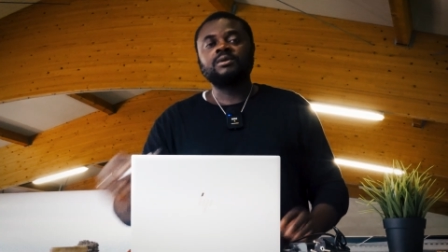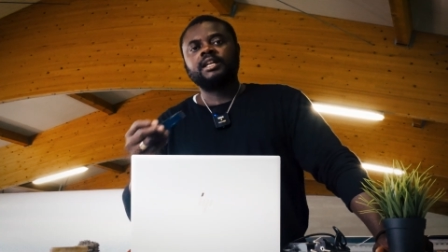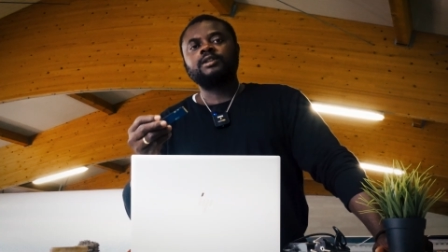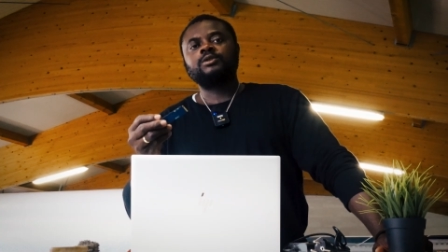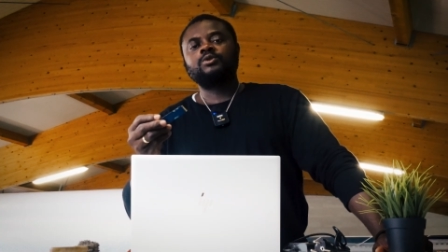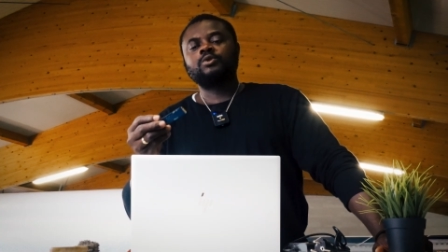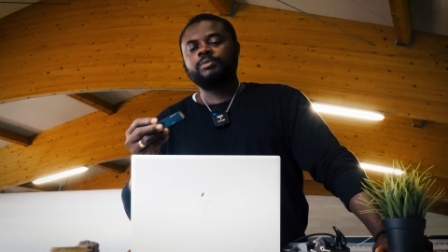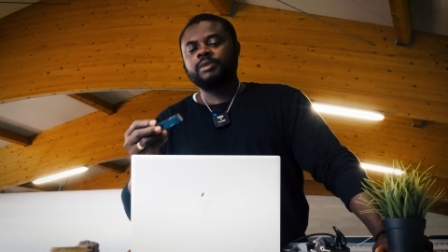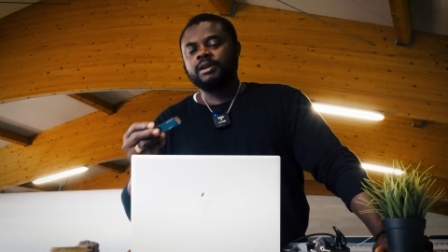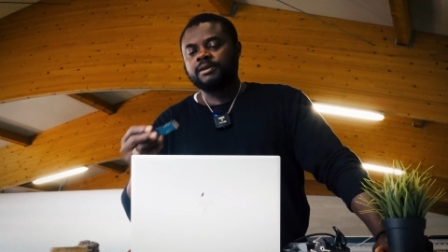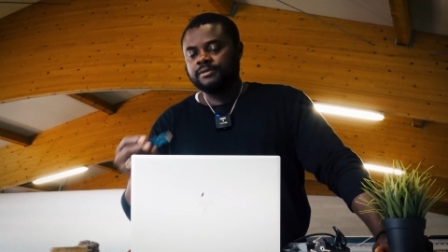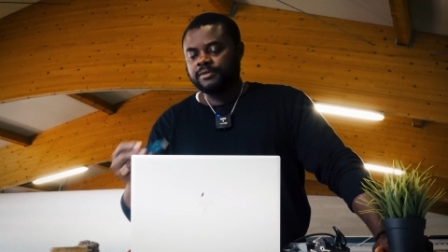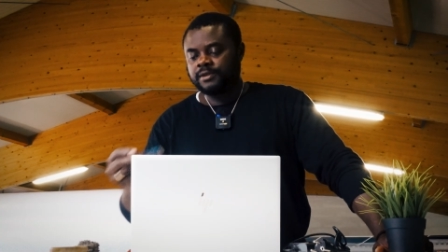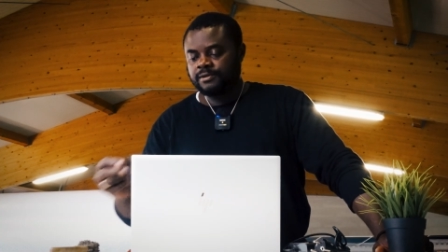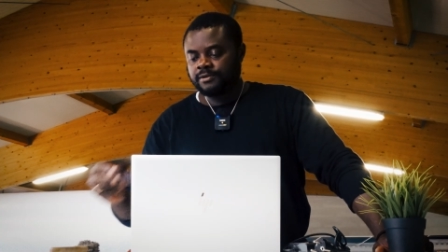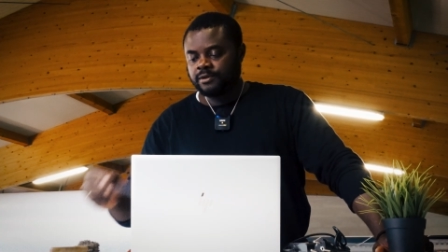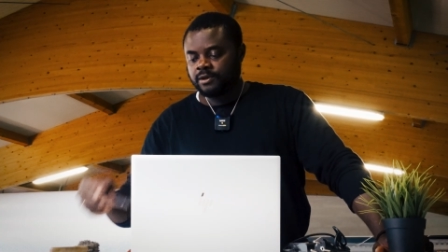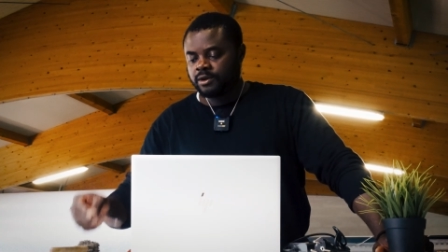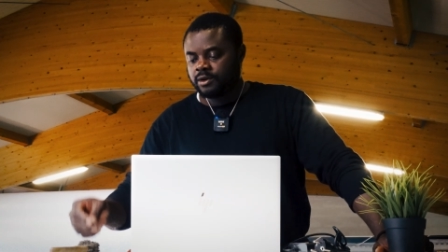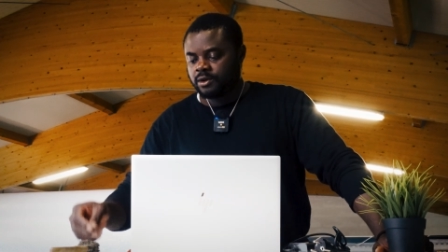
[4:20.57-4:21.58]
then do me a
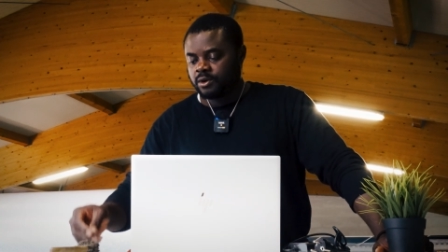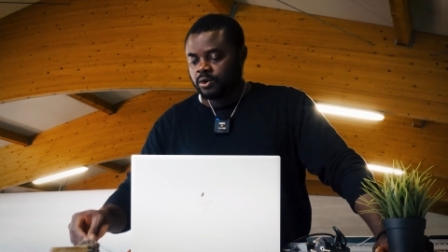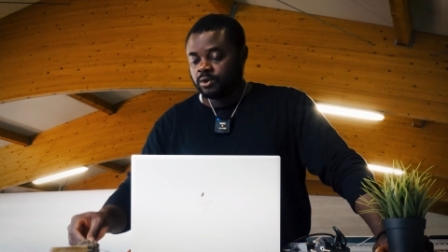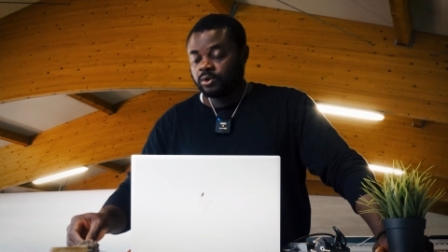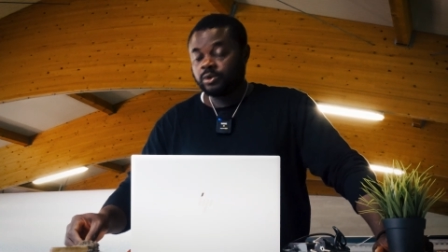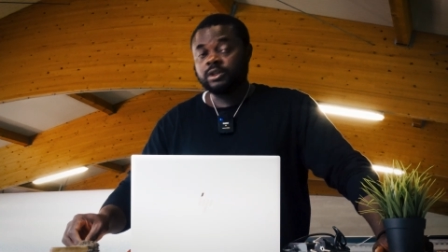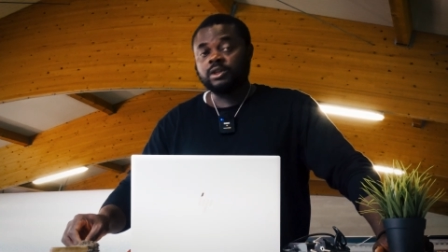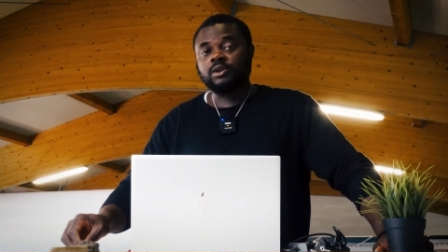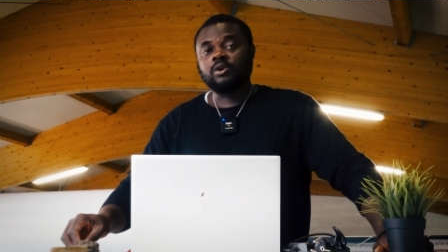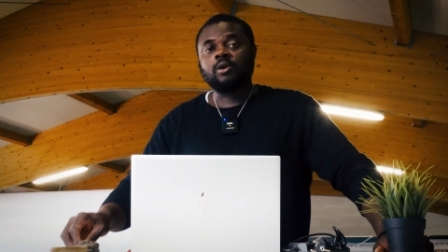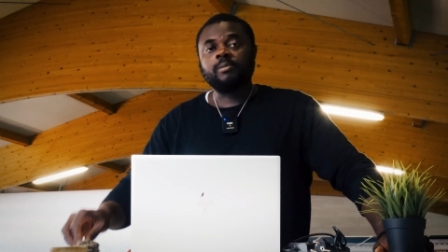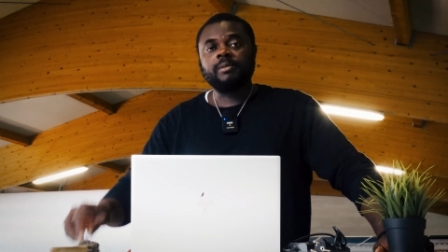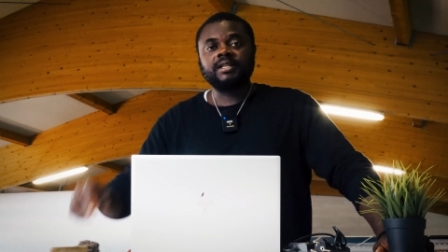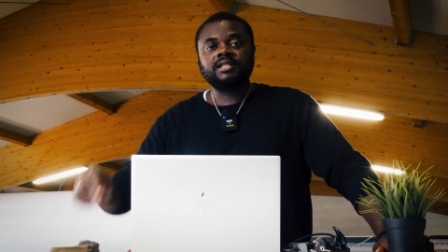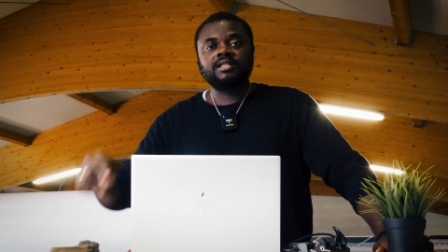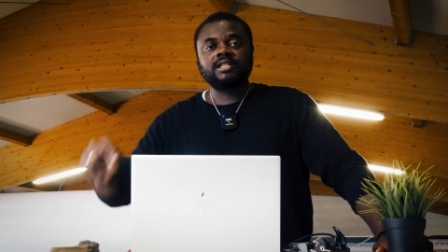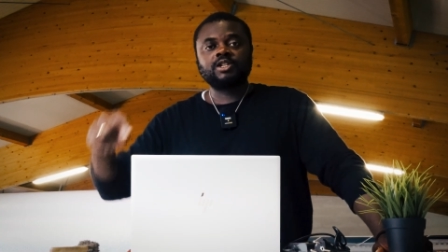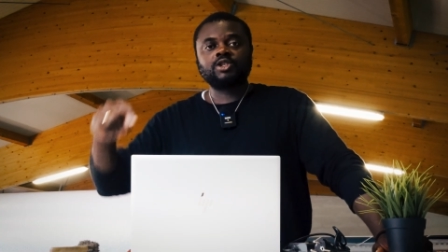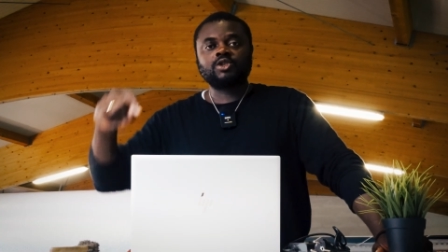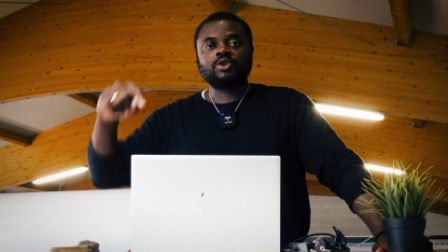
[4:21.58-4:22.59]
favor, go to the comment
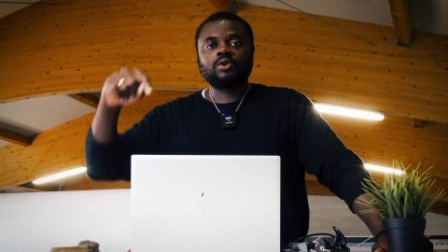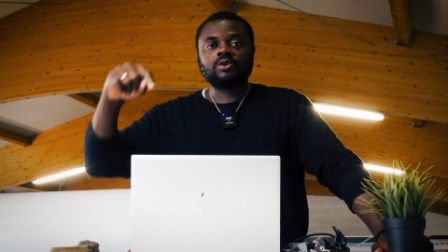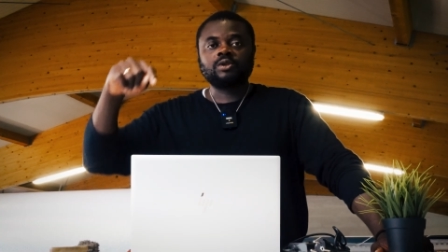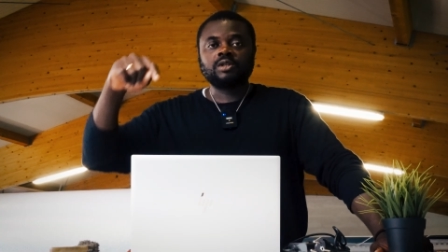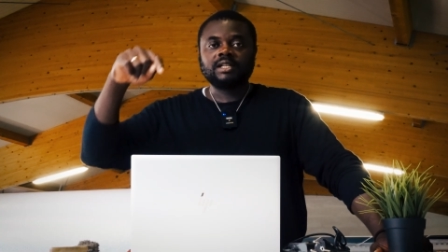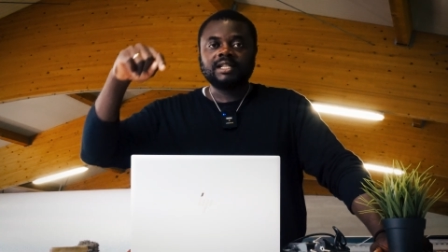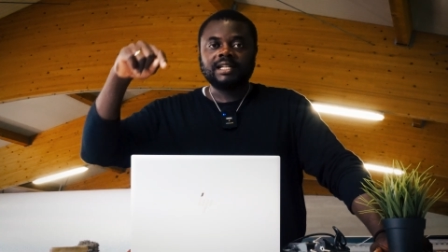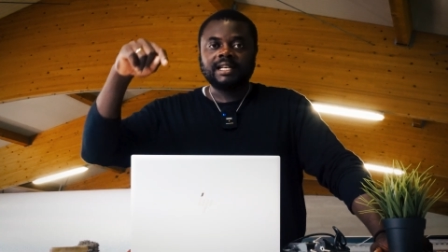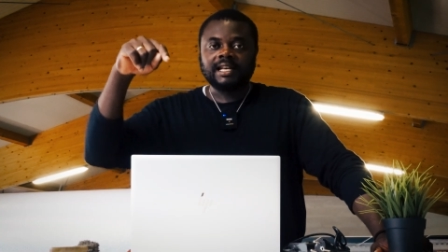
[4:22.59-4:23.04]
section,